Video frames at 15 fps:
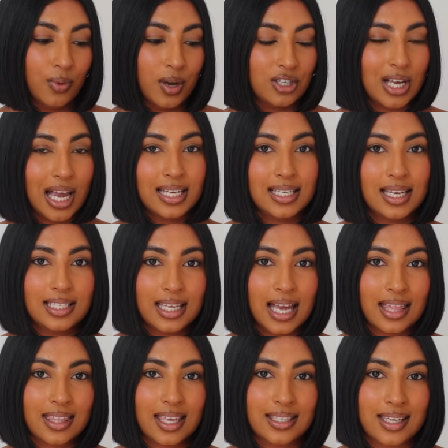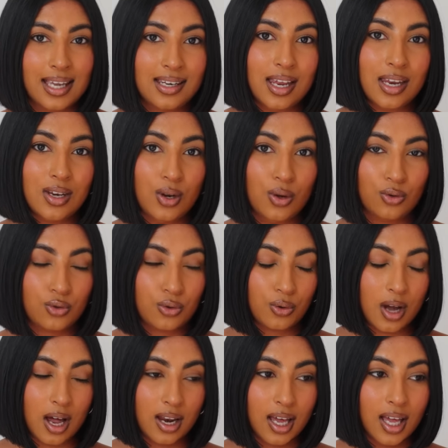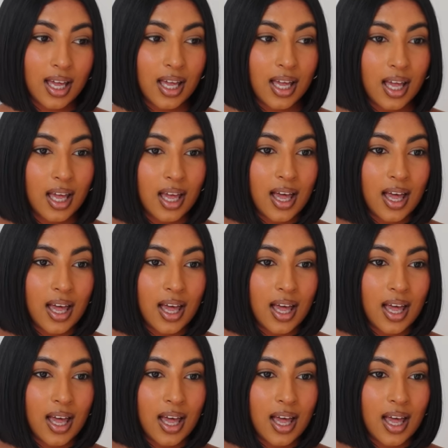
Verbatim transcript: wish I did get this in a neutral colour.